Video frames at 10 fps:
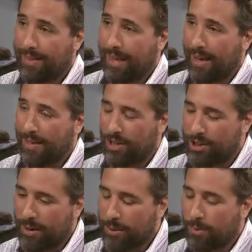Uh, the
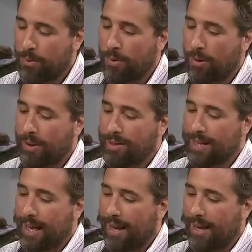general rule is
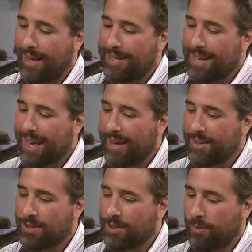that it
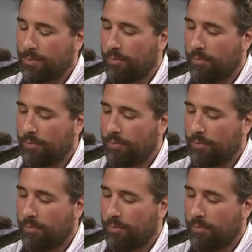takes